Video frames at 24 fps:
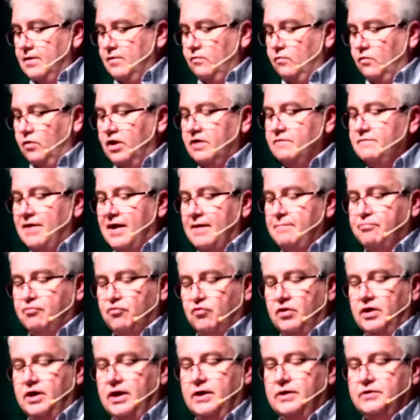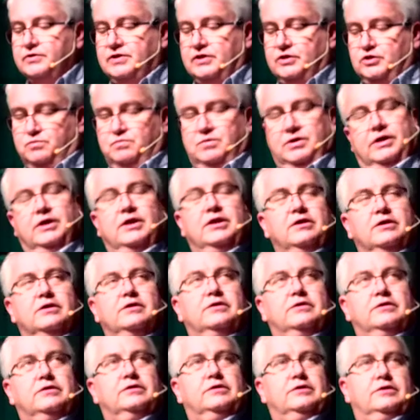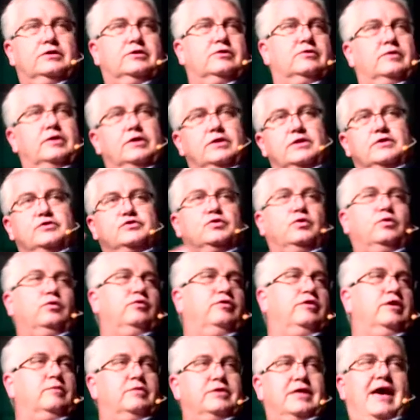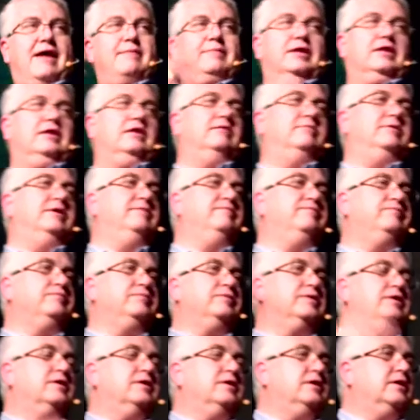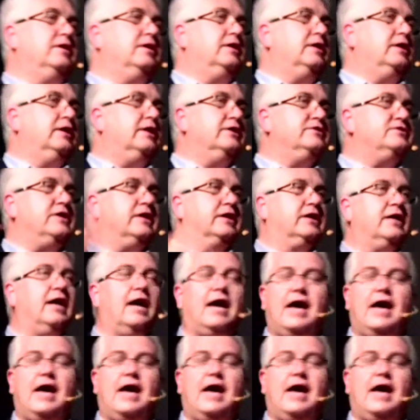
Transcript: one of my prayers has been during this whole thing with Abby and Libby is that